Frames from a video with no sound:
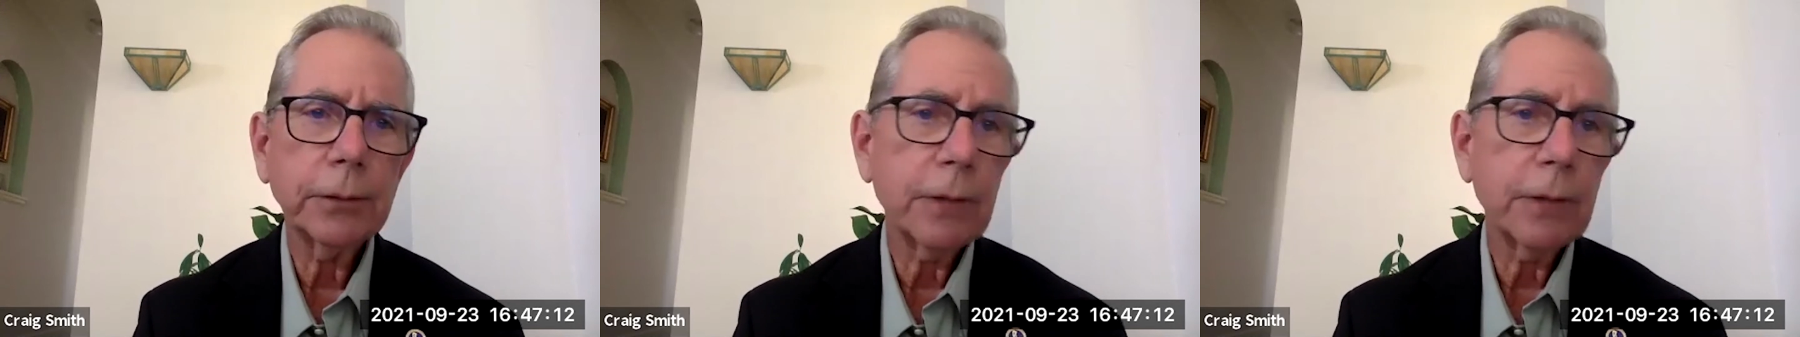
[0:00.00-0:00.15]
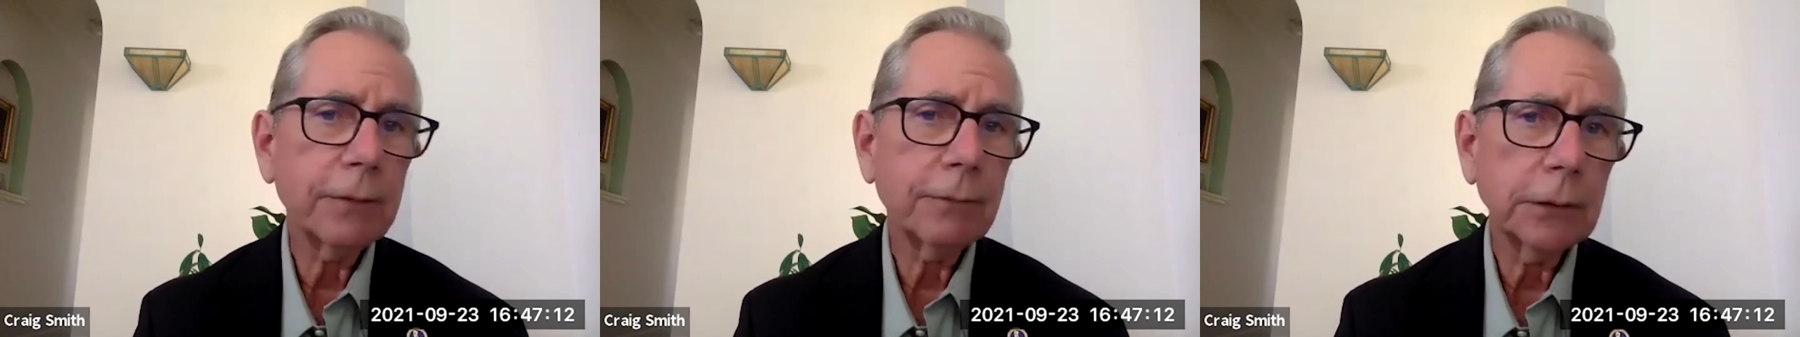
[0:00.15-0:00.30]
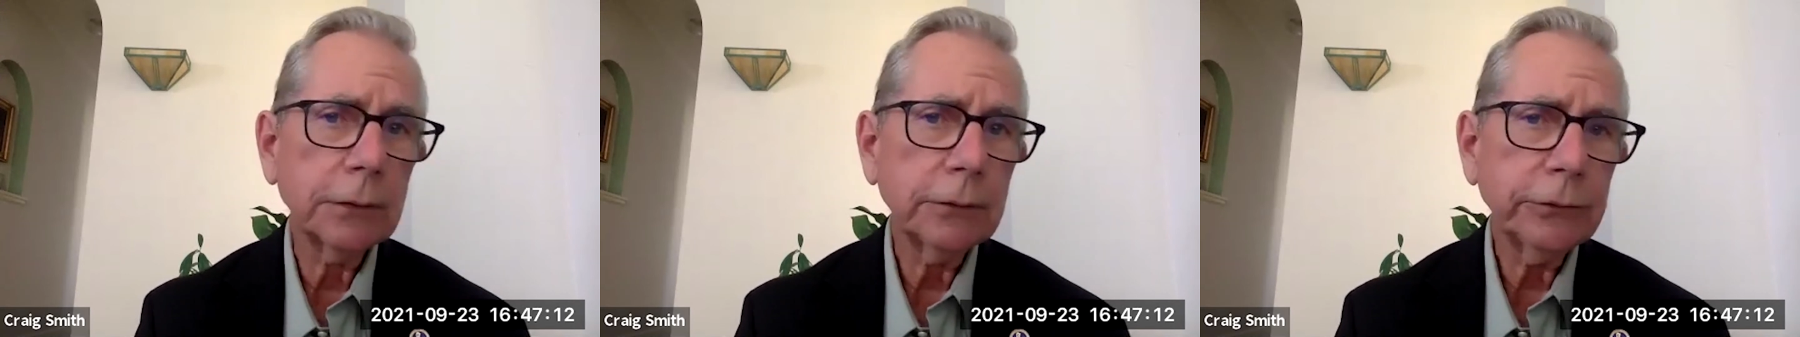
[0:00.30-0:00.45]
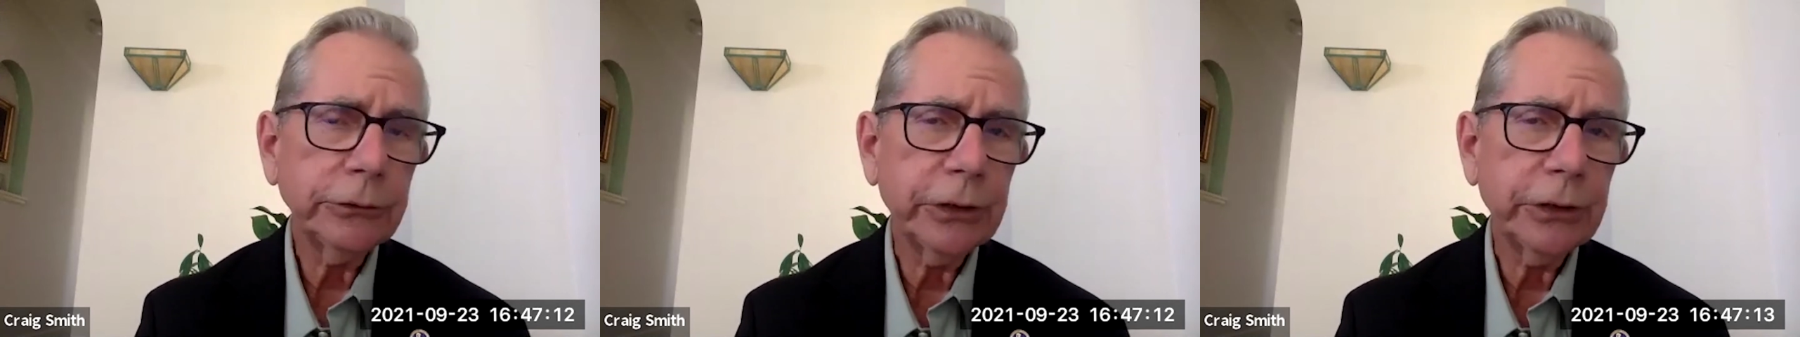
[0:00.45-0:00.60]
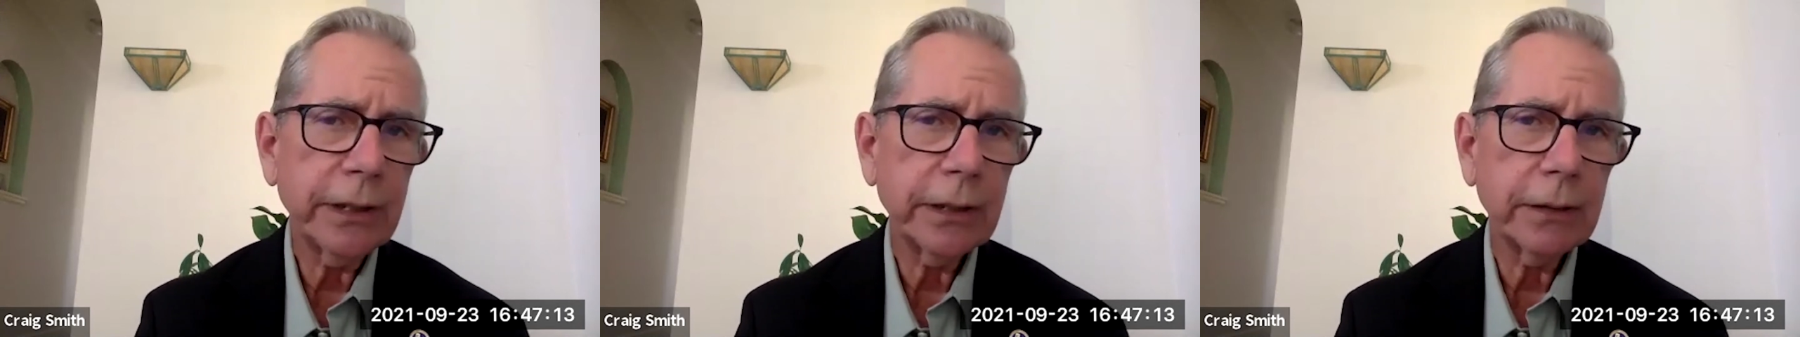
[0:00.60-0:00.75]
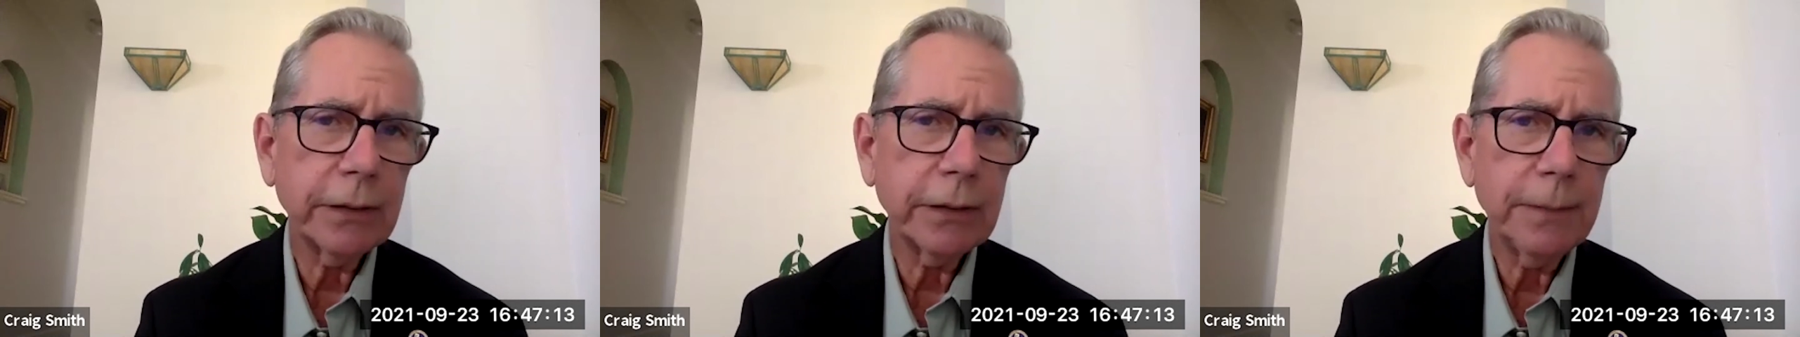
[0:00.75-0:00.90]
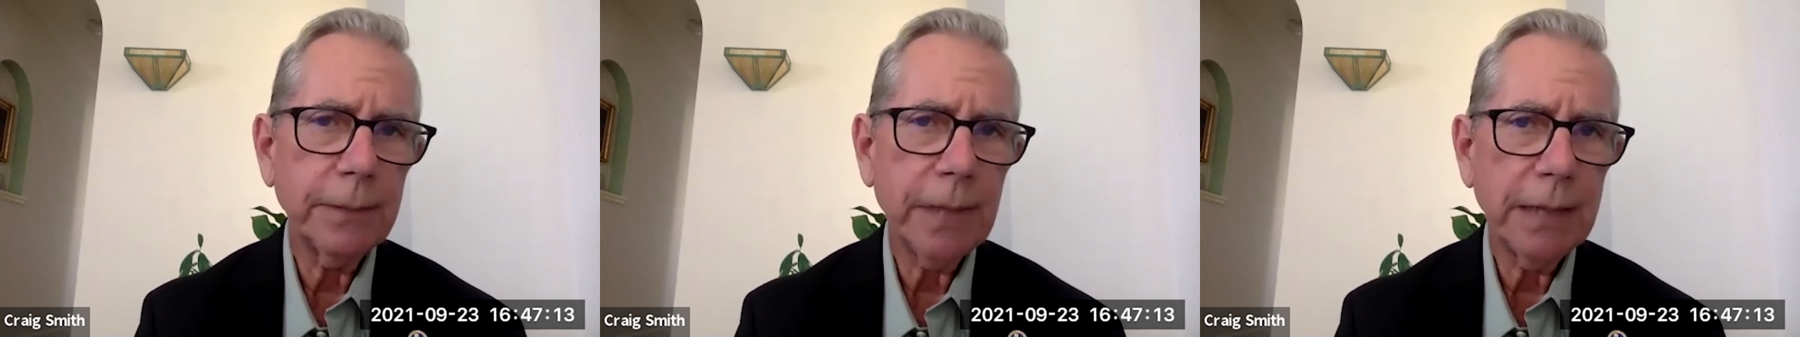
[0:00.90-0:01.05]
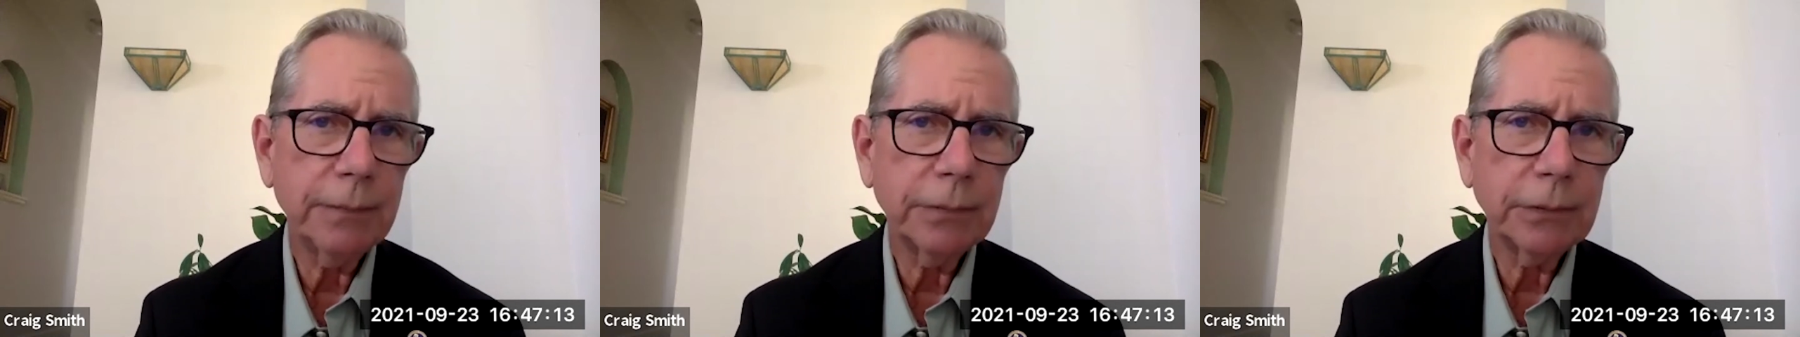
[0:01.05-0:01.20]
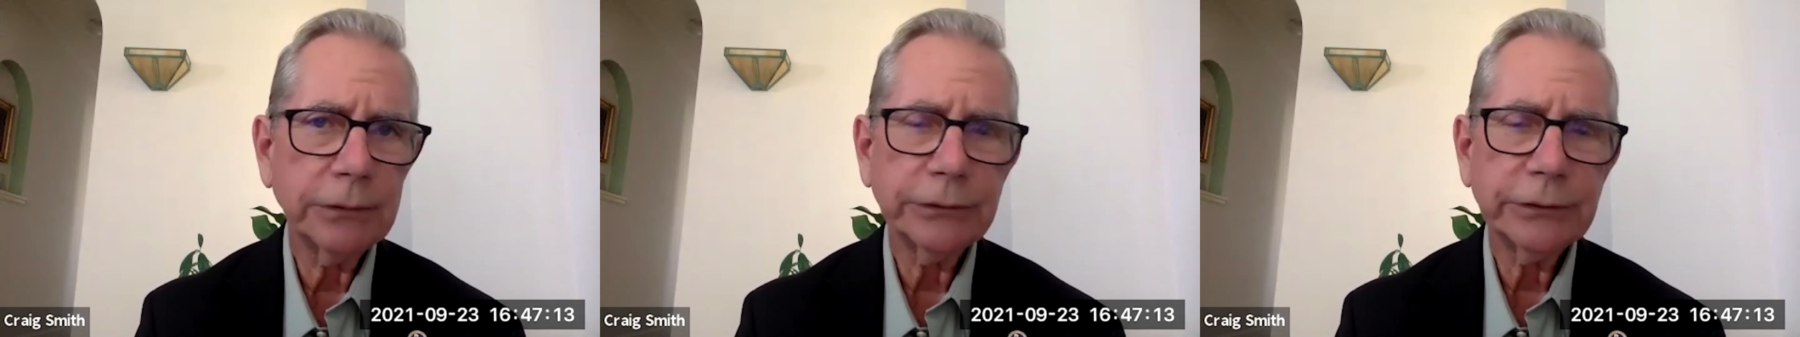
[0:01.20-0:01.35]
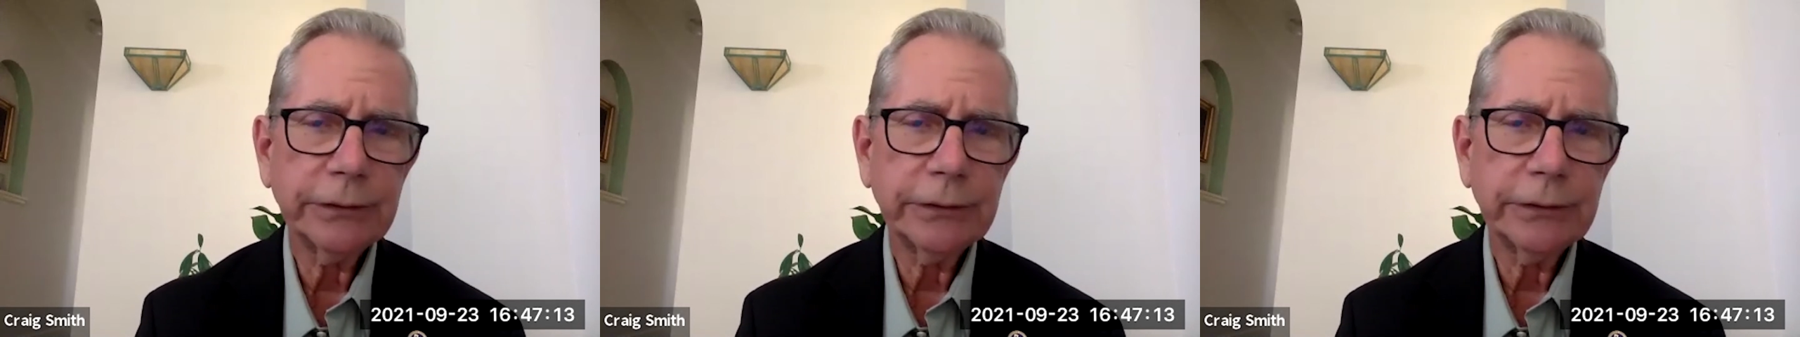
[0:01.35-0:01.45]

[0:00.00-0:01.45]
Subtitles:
revolutionary papers,